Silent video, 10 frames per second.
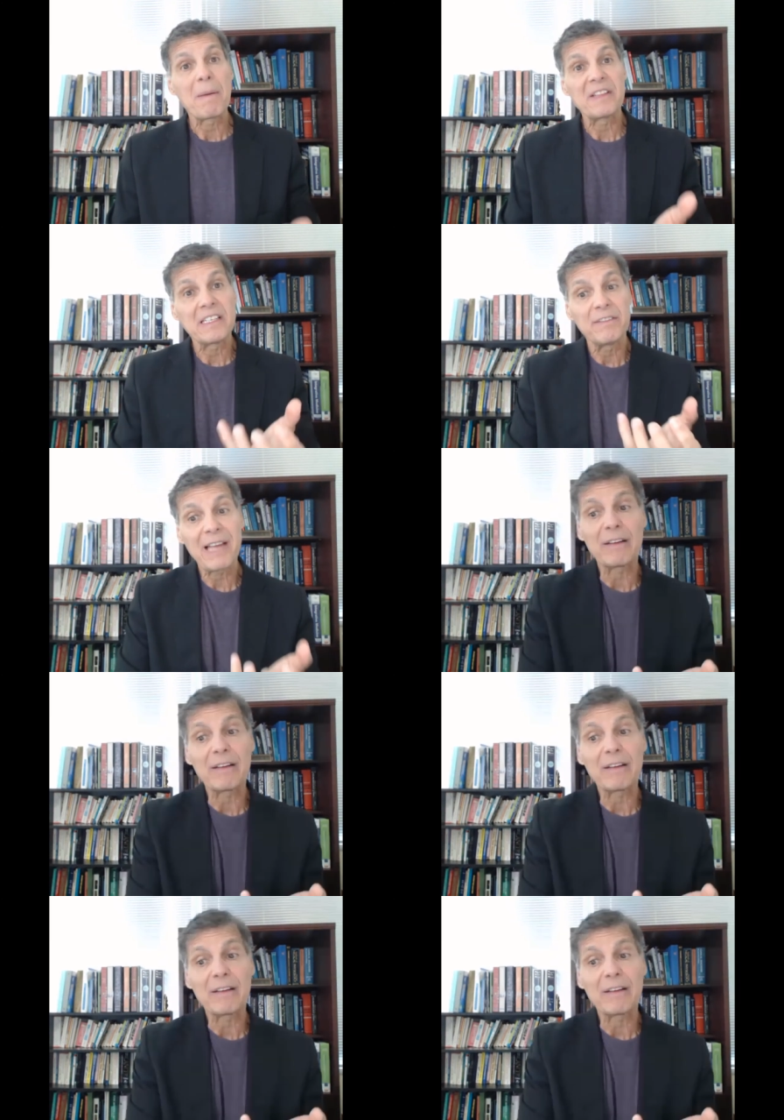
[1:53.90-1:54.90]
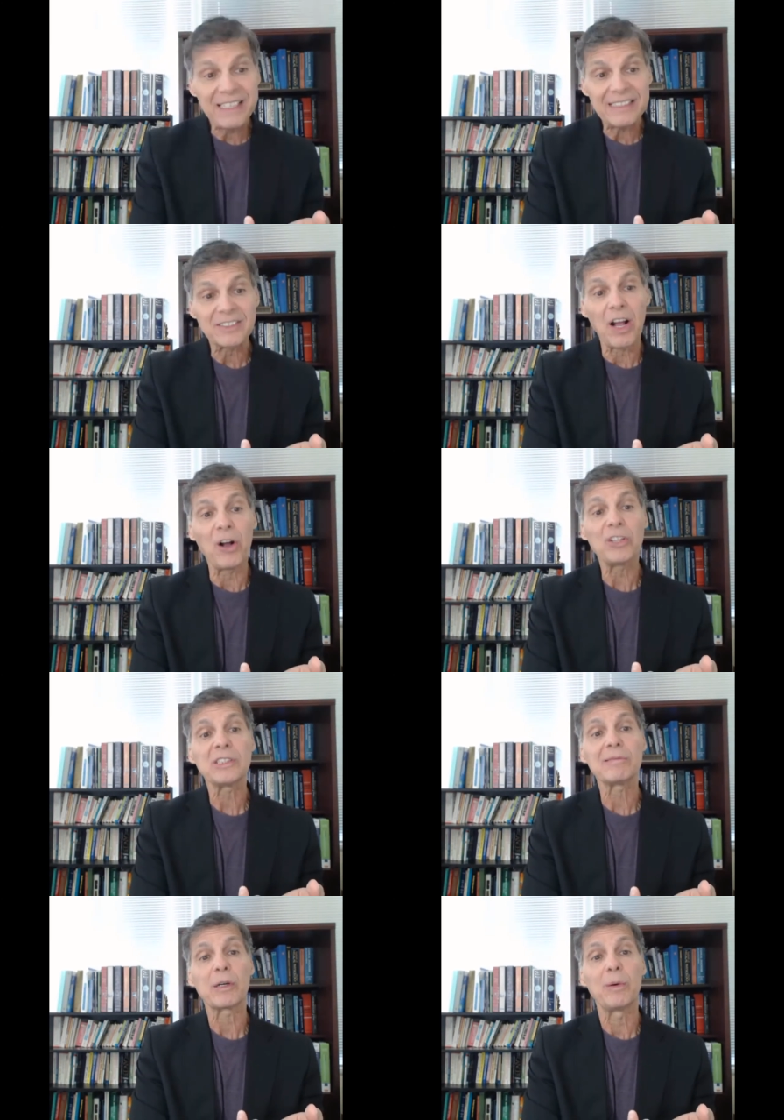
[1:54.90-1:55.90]
but the developing fetus
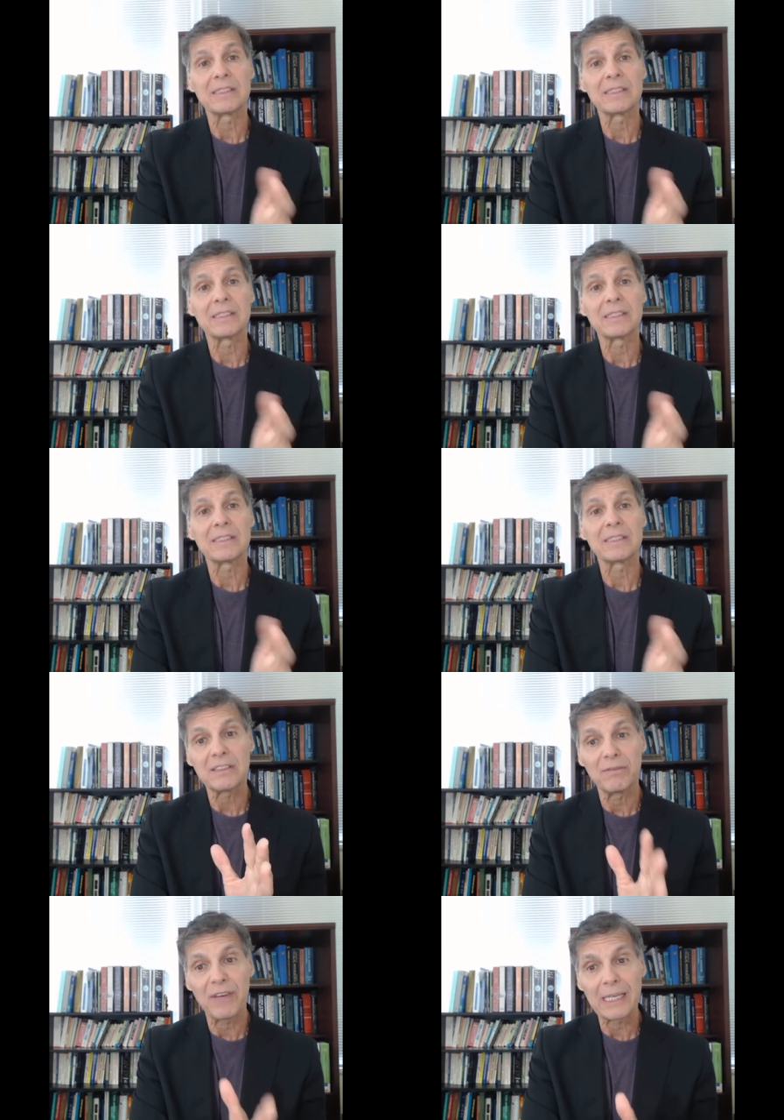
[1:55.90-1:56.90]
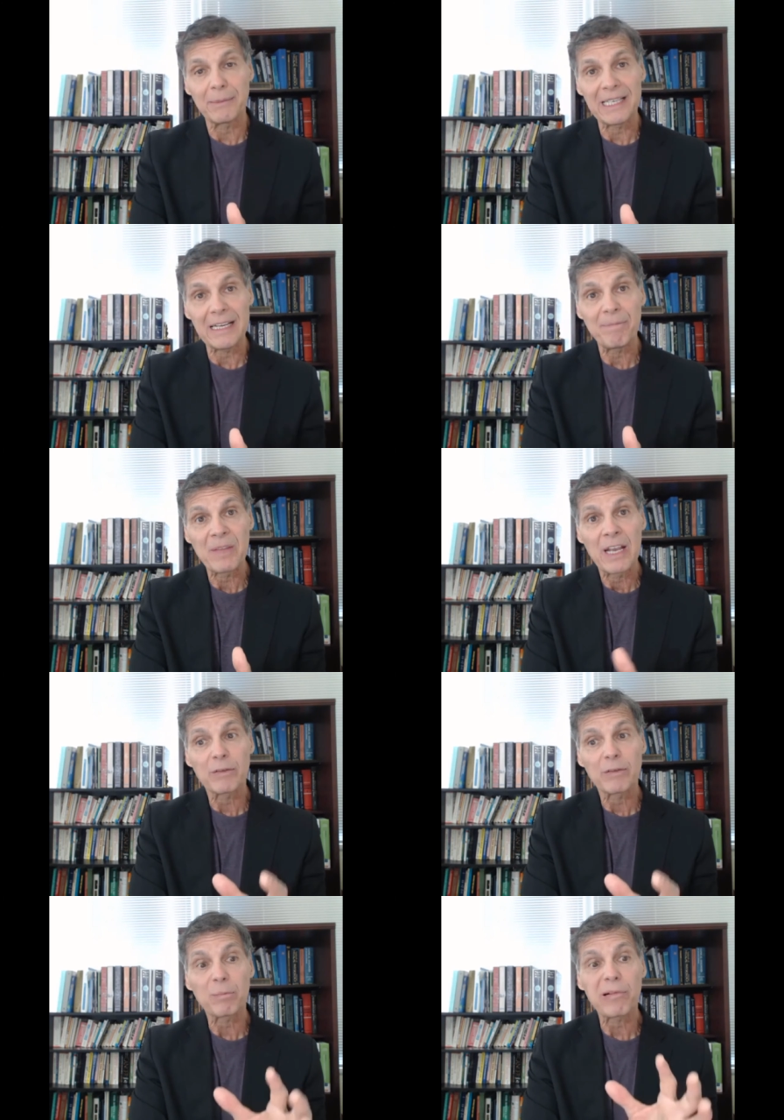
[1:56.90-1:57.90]
also requires sufficient vitamin E
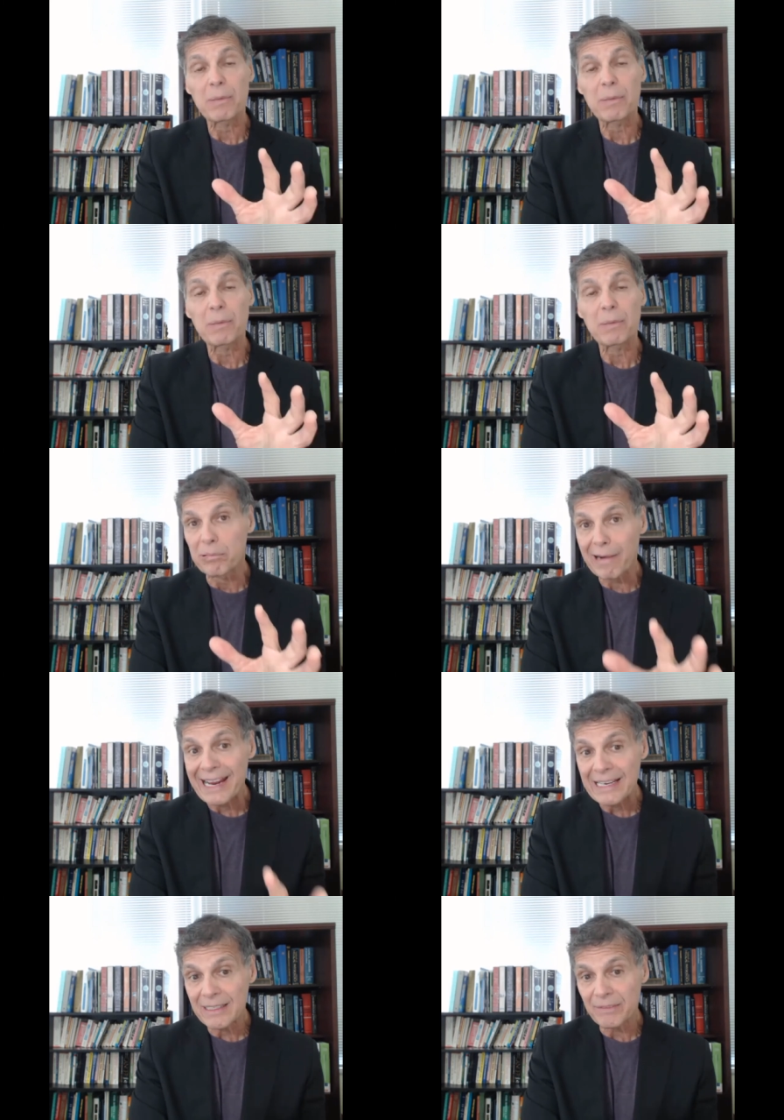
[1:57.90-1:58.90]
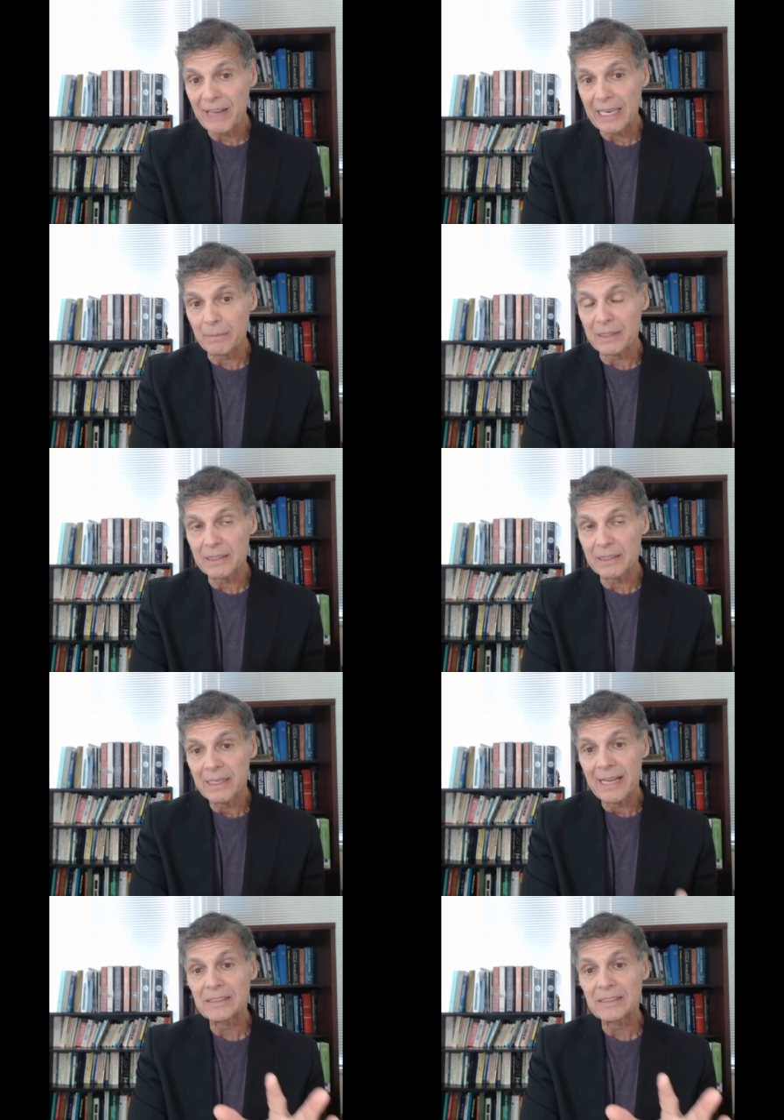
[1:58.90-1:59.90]
for proper brain development
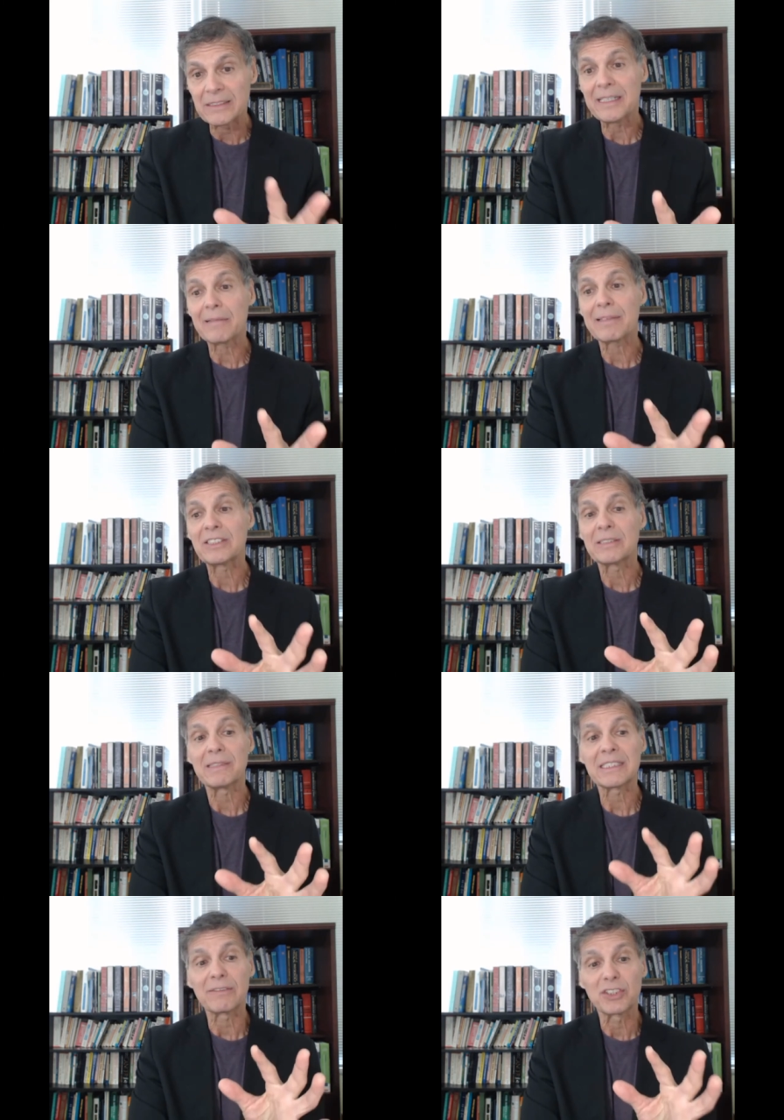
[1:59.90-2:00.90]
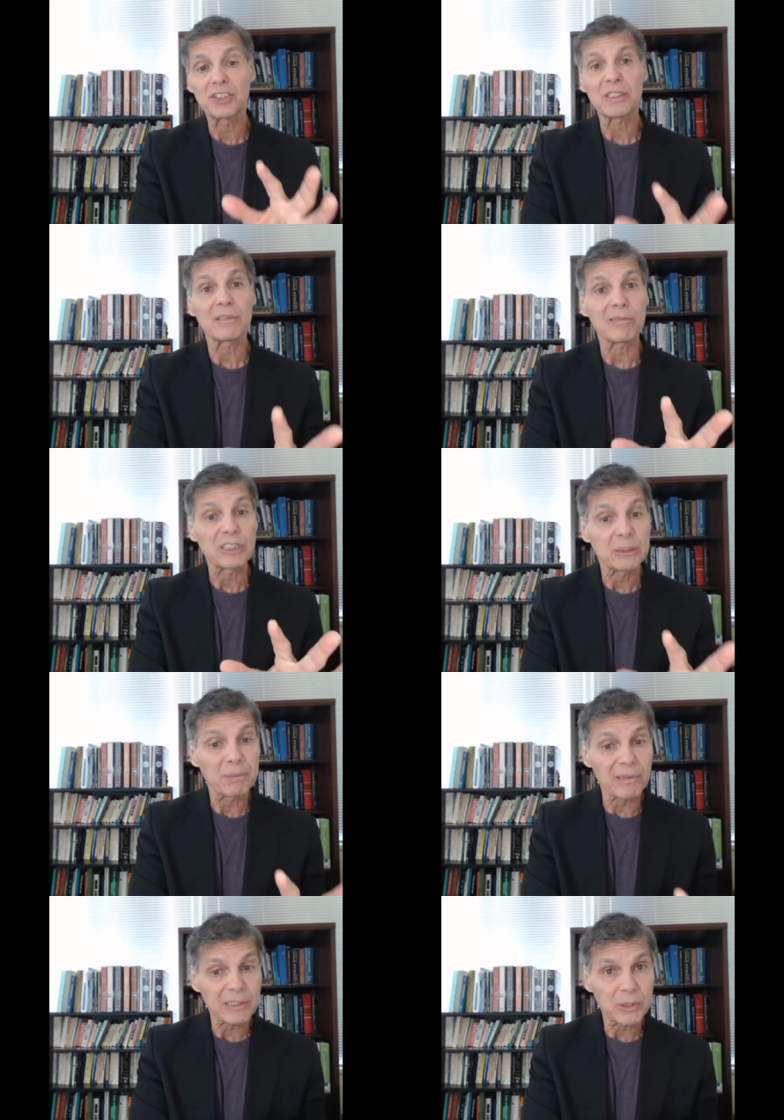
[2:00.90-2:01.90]
and to decrease the risk of certain
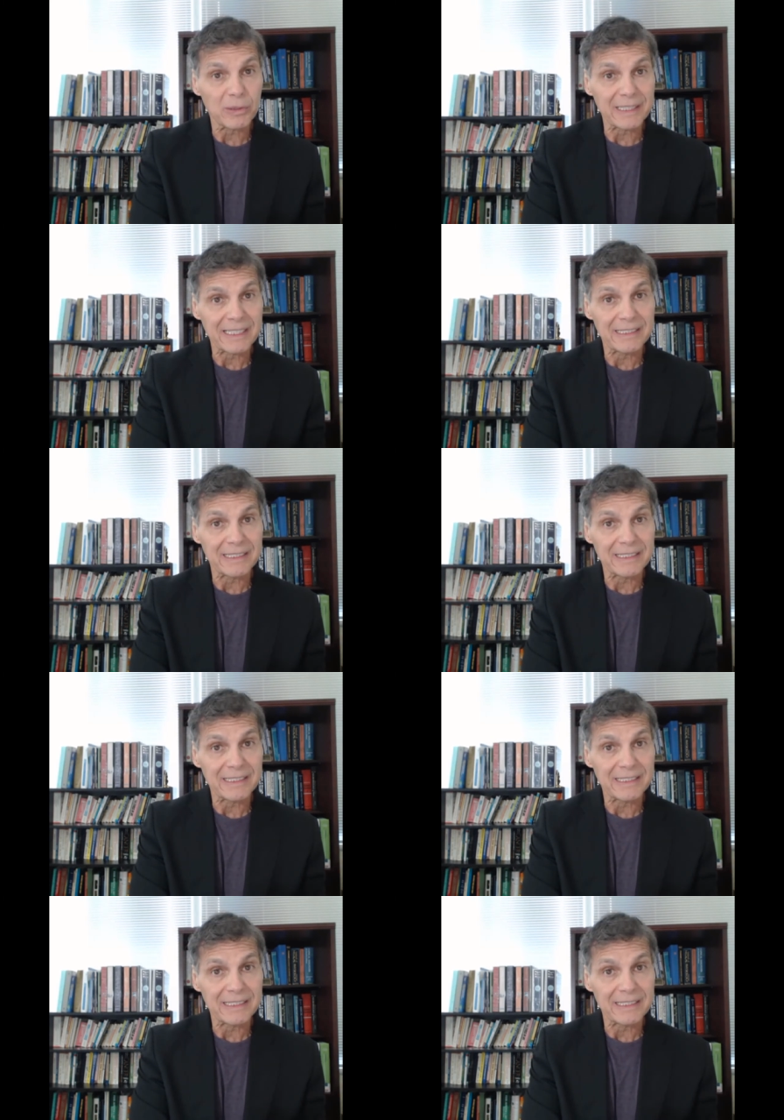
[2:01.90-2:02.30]
respiratory